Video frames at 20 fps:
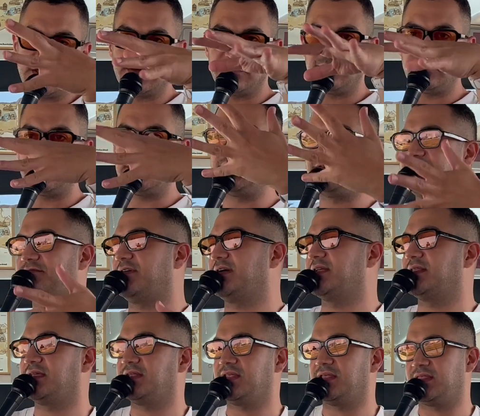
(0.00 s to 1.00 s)
you wouldn't
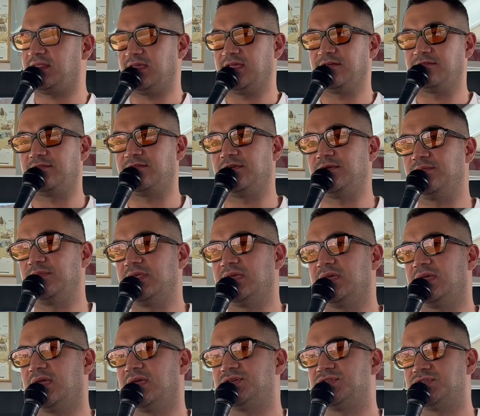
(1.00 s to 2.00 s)
find anything from the
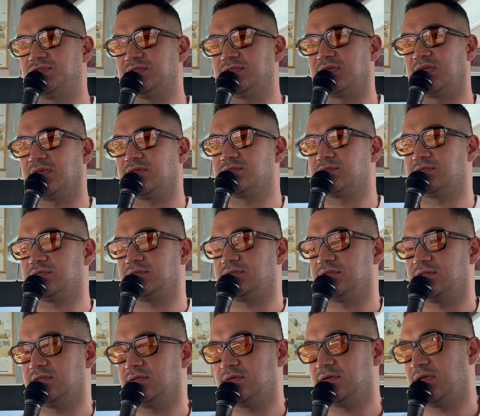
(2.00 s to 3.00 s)
ancient council,
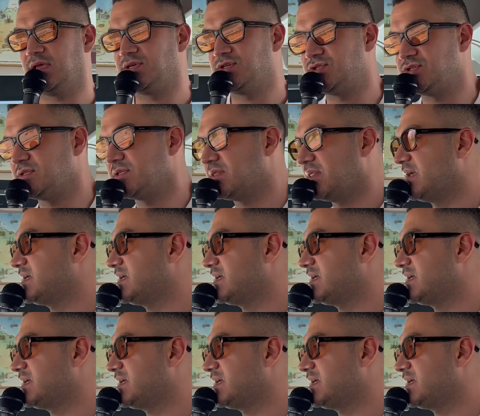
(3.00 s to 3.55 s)
ancient